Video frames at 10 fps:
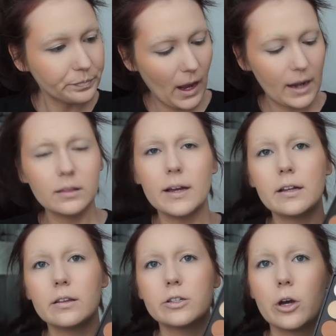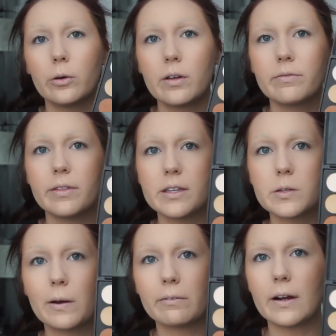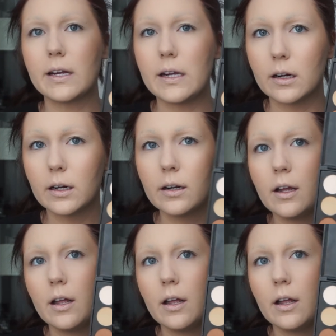I like the tone of this one right here.